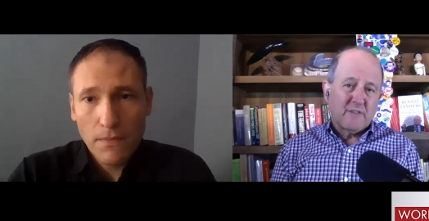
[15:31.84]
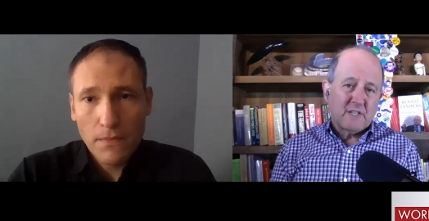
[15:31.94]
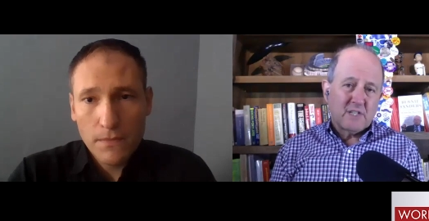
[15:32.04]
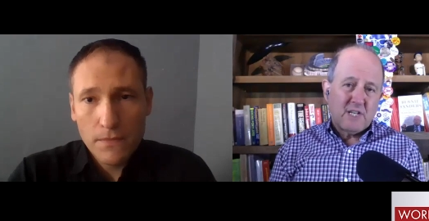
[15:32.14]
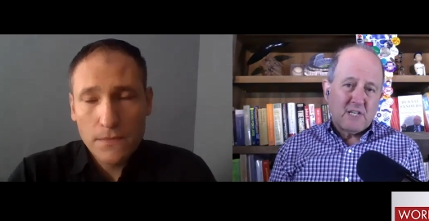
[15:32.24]
Speaker 1: the
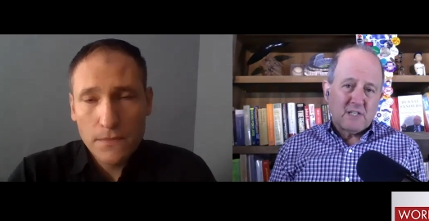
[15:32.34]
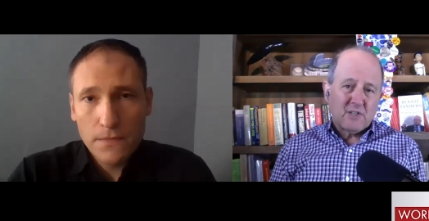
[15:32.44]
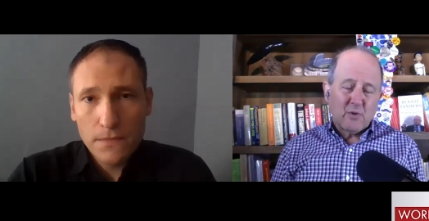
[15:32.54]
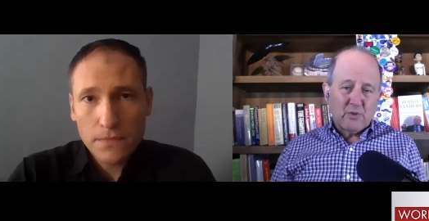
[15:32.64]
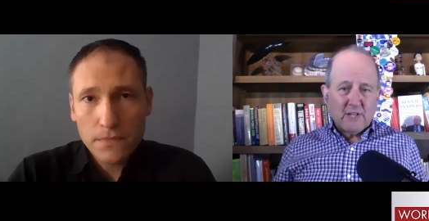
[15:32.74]
disease.
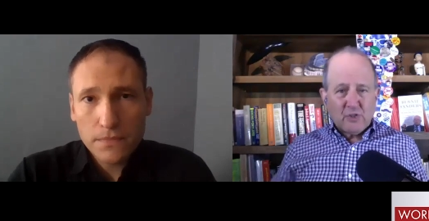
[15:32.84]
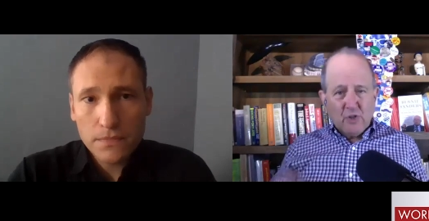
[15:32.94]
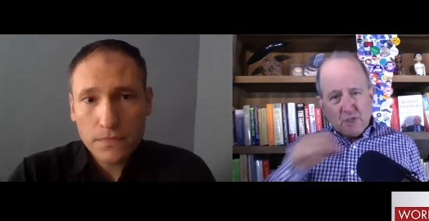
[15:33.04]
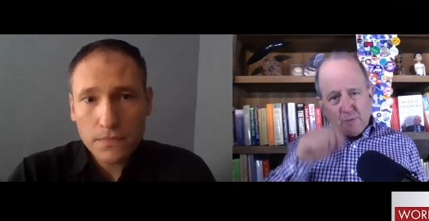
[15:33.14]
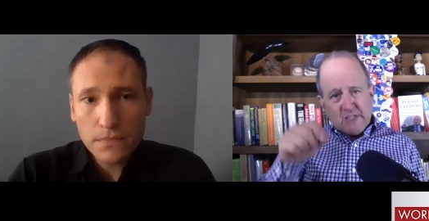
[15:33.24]
So let's talk
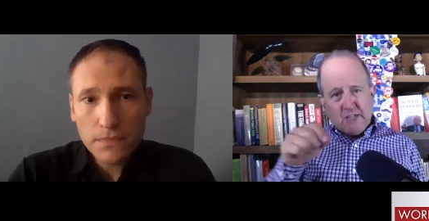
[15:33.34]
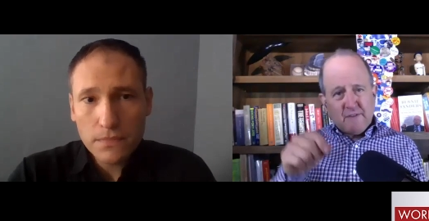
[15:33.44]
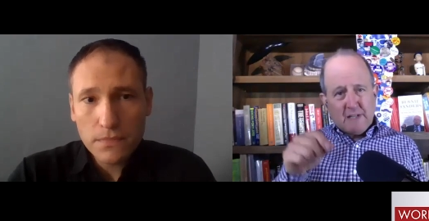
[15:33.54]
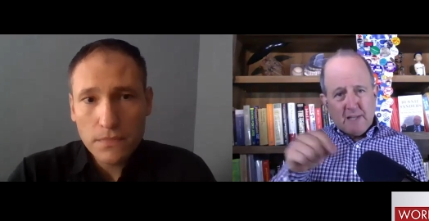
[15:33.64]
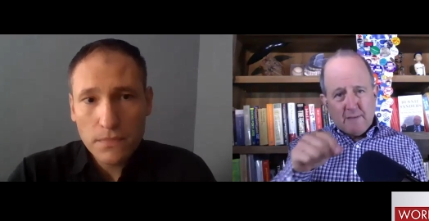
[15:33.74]

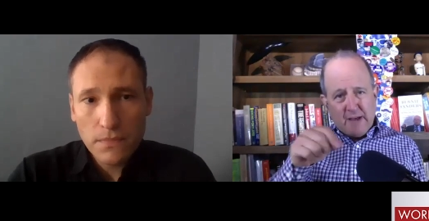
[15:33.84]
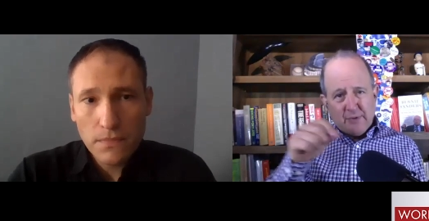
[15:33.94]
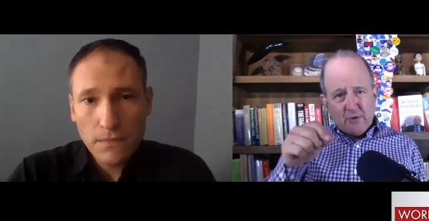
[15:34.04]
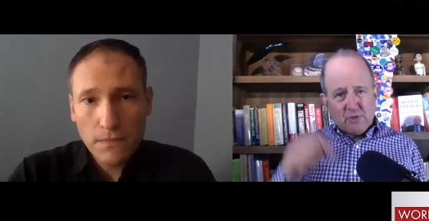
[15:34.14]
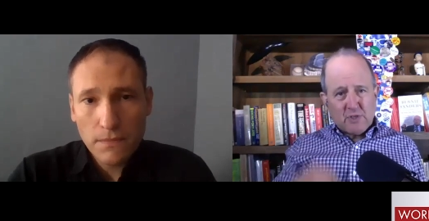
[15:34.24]
specifically about
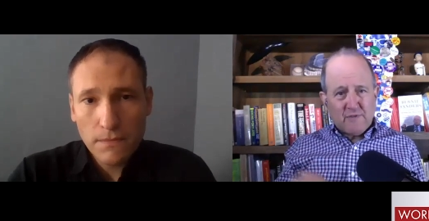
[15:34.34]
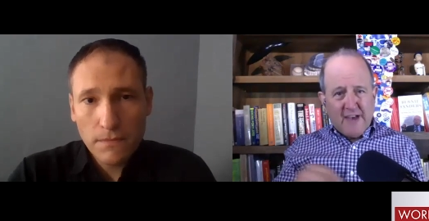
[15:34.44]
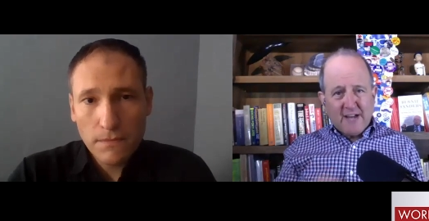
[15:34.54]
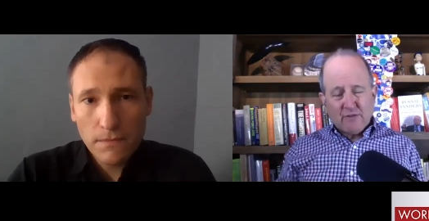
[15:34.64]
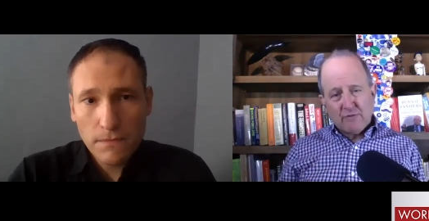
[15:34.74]
those
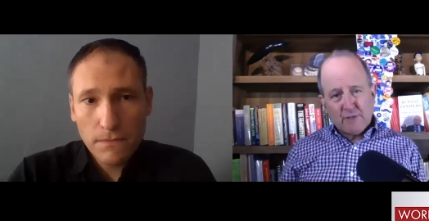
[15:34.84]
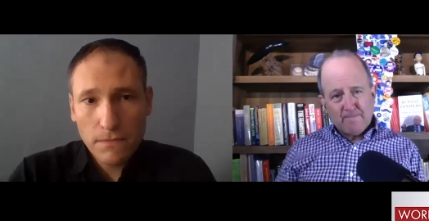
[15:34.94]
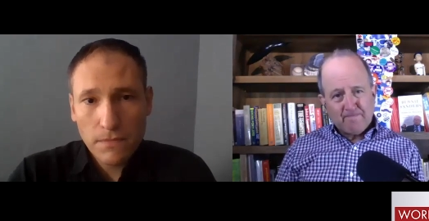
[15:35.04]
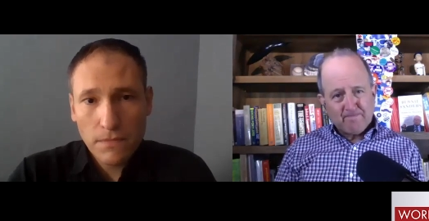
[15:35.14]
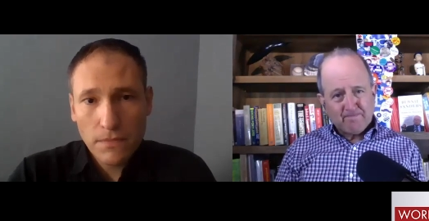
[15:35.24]
factors.
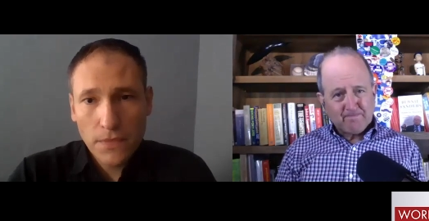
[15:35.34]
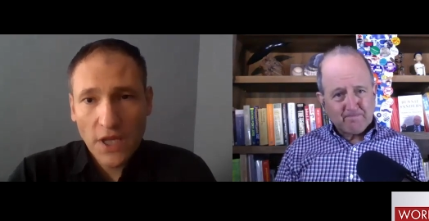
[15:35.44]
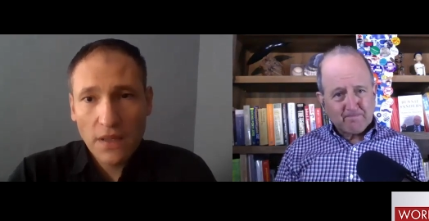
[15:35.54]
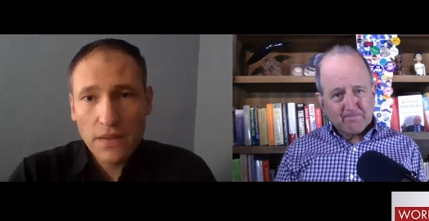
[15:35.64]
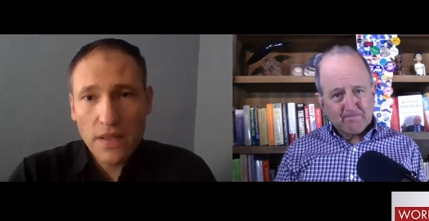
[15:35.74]

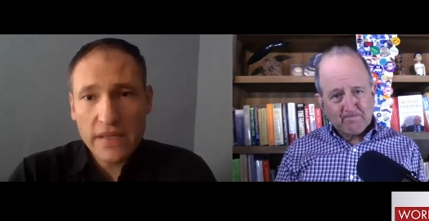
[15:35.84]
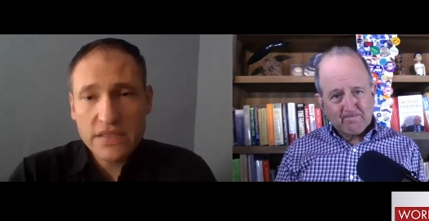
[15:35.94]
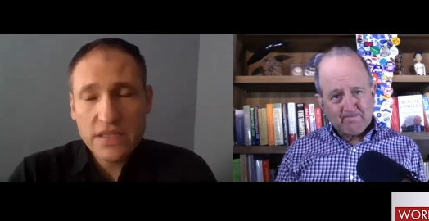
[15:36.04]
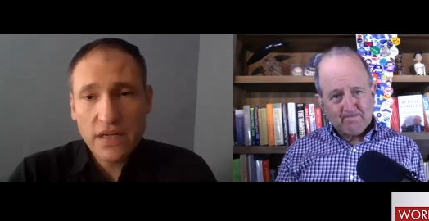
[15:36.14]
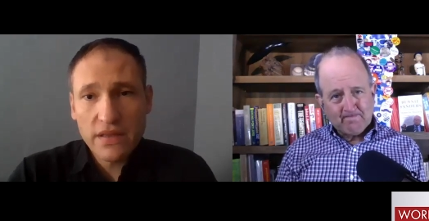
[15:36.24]

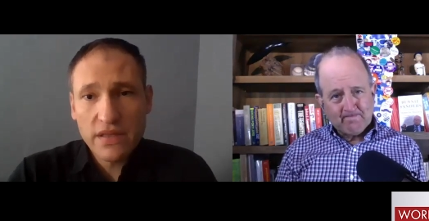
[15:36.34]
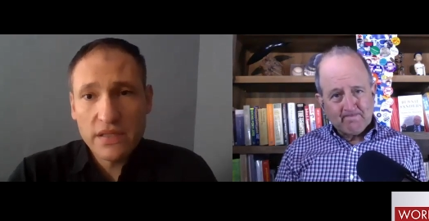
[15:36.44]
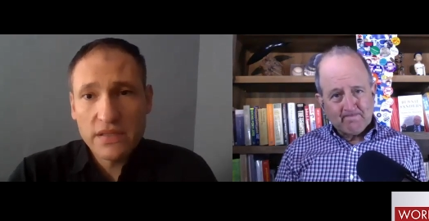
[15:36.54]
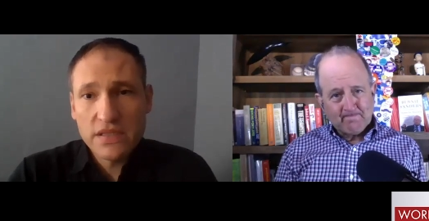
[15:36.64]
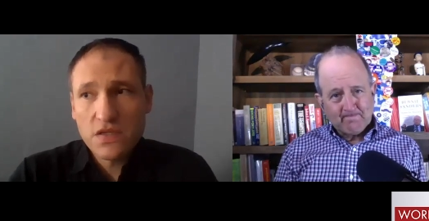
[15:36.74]
Speaker 2: Yes, and I
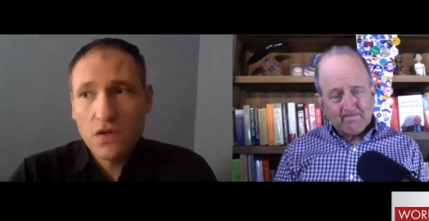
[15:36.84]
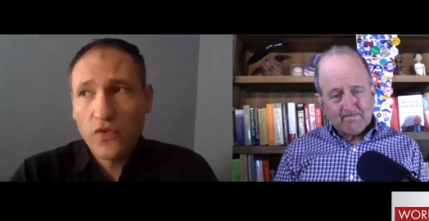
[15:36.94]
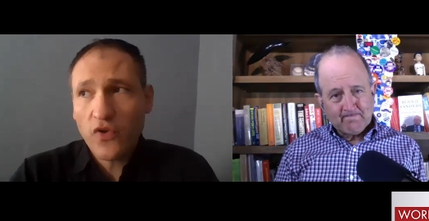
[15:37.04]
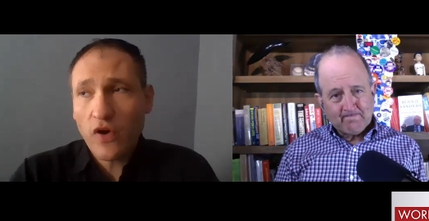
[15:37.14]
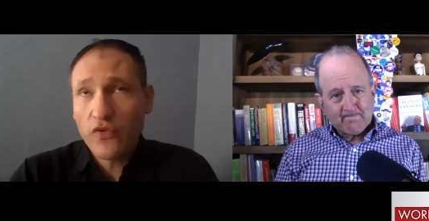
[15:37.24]
think this
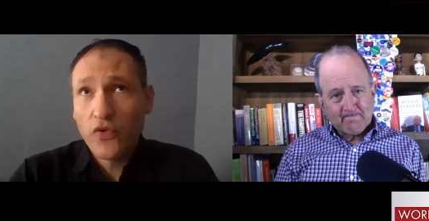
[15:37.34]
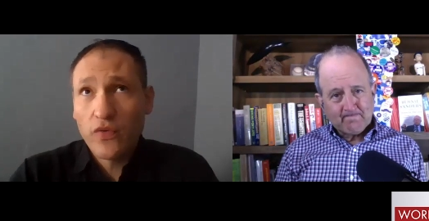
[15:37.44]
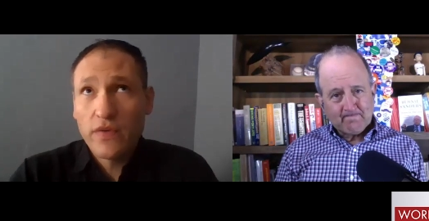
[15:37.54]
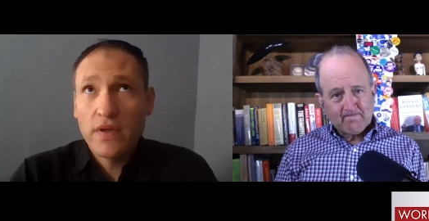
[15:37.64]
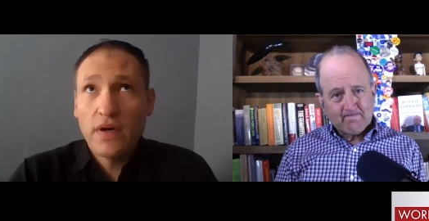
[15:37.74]
goes all to
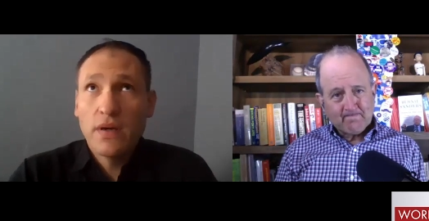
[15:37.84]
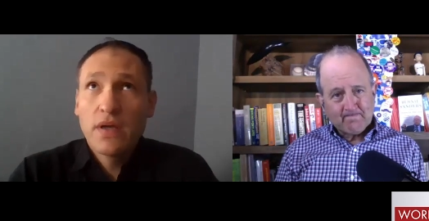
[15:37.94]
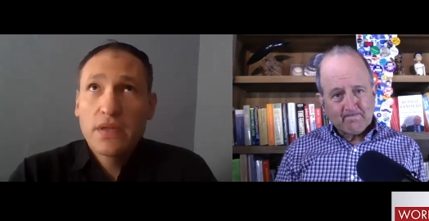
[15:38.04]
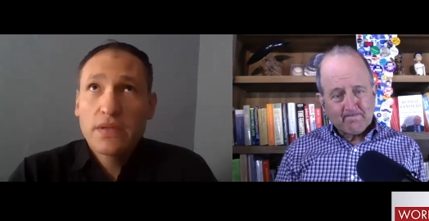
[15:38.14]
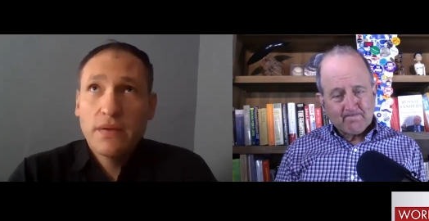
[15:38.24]
the,
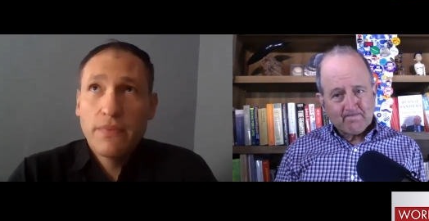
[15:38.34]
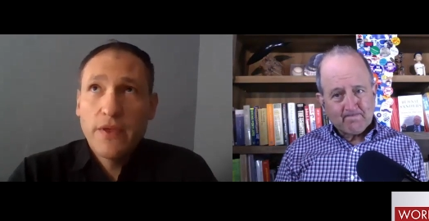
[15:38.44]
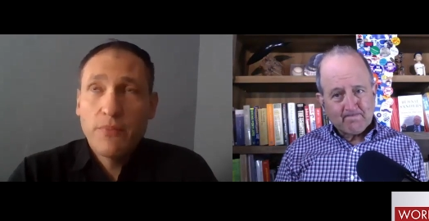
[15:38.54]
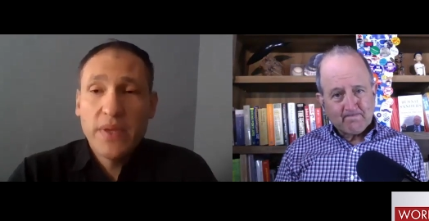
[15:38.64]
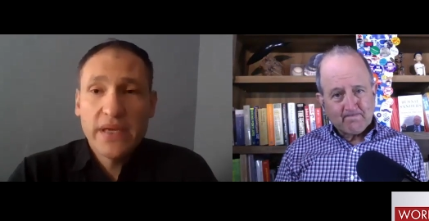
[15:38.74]
the, the
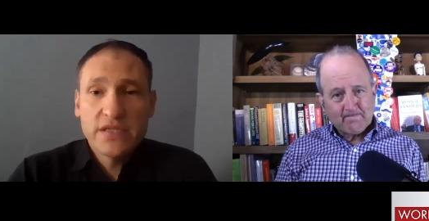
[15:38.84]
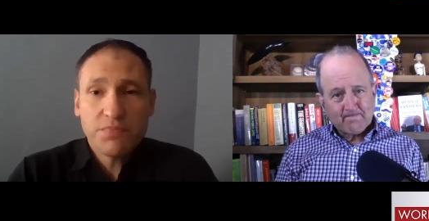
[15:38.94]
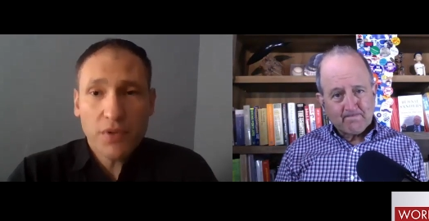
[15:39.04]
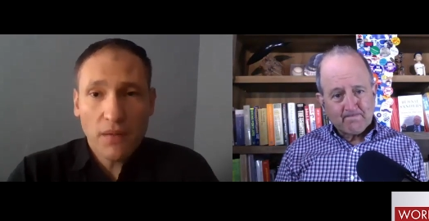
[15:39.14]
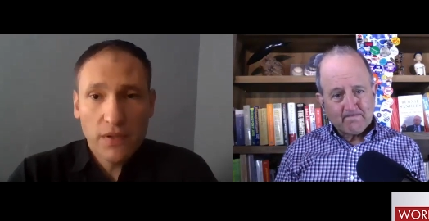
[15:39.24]
biggest
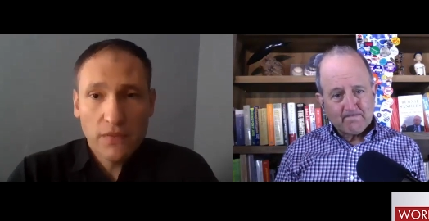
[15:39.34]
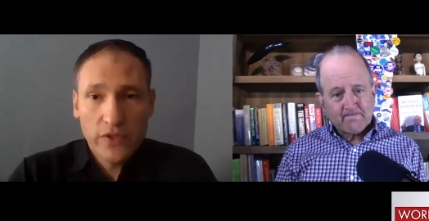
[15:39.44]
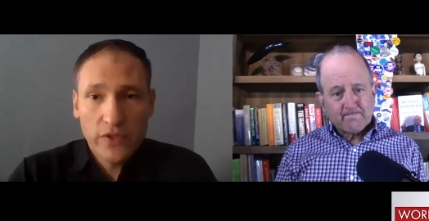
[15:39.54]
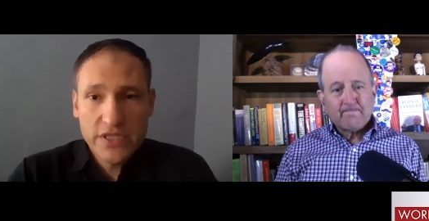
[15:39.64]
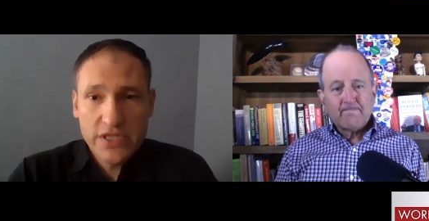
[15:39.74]
problem,
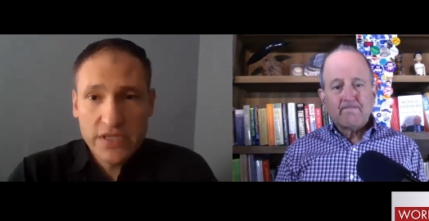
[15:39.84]
which